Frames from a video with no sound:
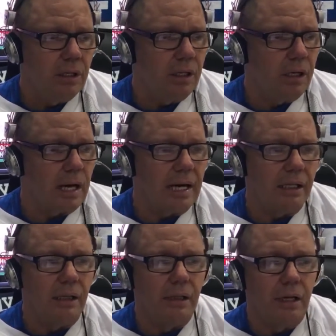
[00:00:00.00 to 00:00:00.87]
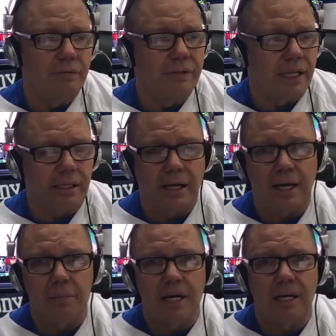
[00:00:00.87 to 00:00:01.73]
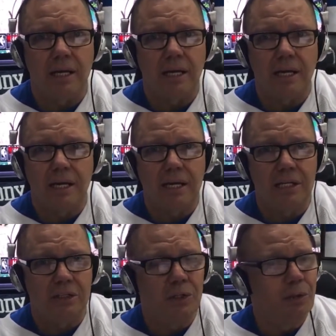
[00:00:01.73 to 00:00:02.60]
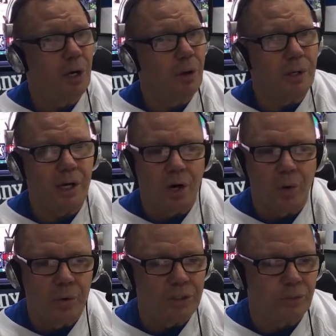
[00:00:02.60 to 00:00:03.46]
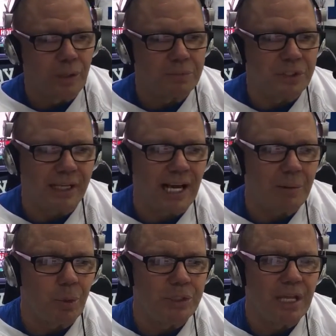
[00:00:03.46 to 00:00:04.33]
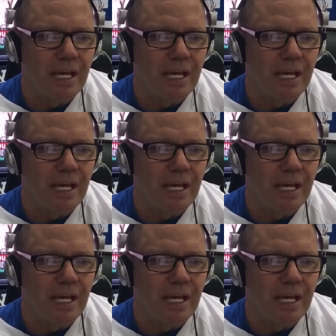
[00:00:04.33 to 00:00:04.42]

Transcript: I love that guy, man. He always reps the Cowboys.